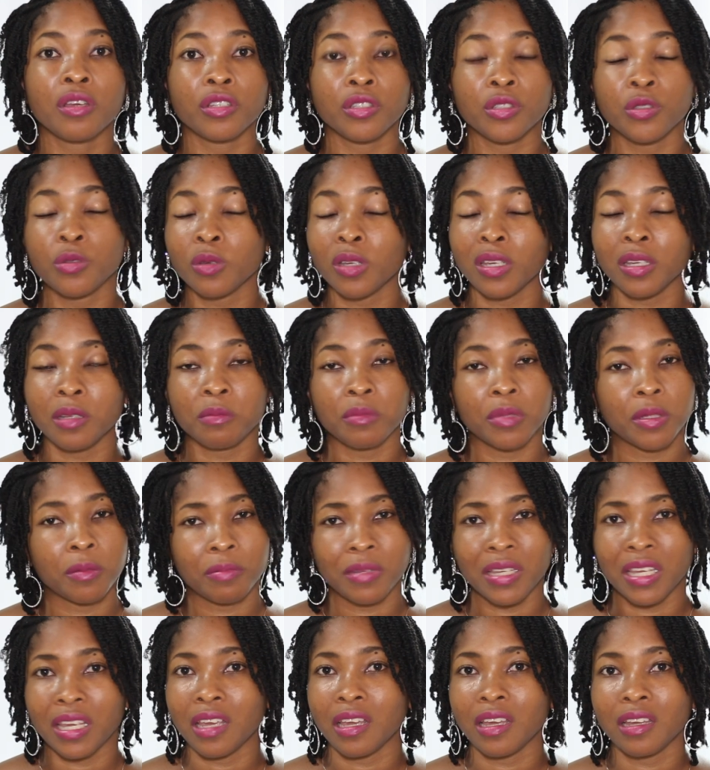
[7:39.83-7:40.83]
you can be
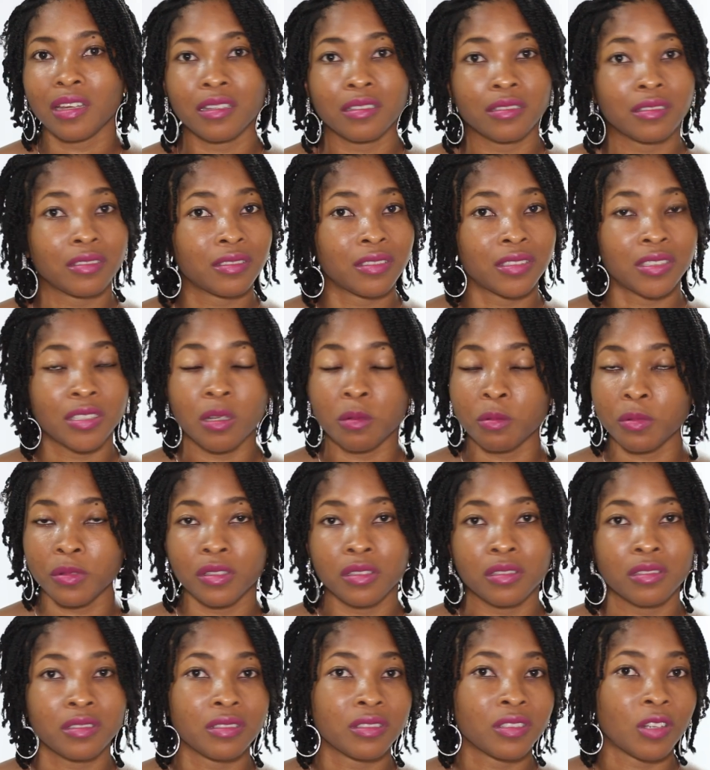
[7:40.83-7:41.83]
paying
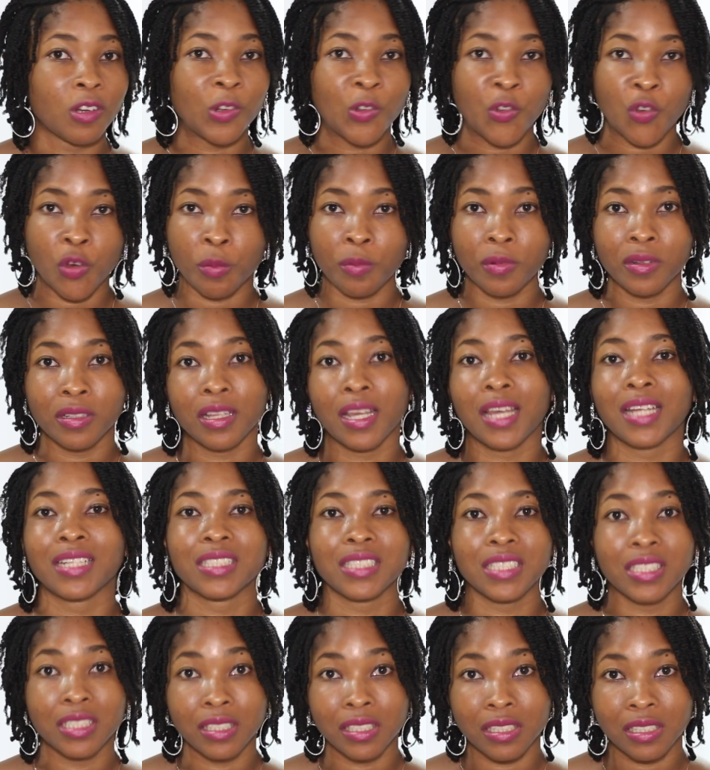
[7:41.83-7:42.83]
double or triple that
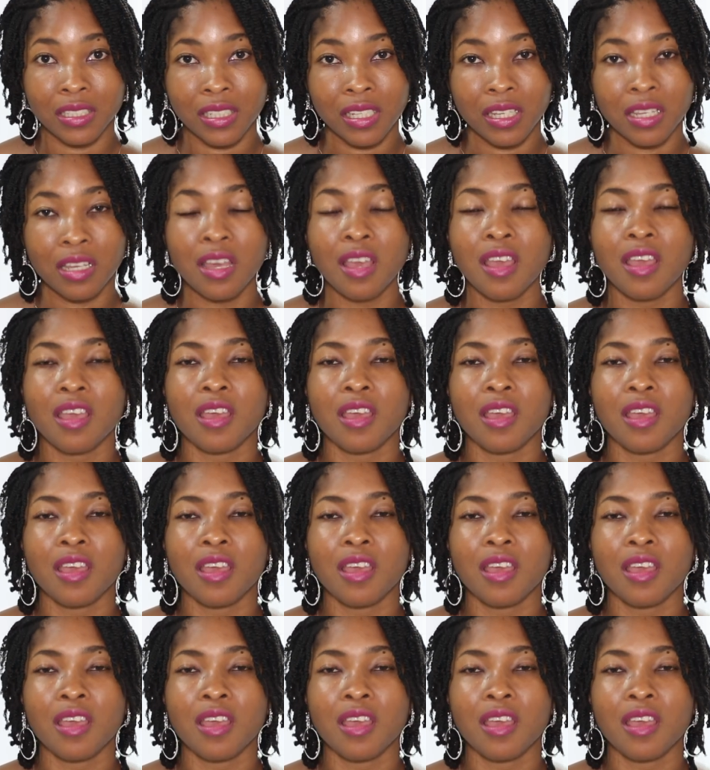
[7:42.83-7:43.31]
easily.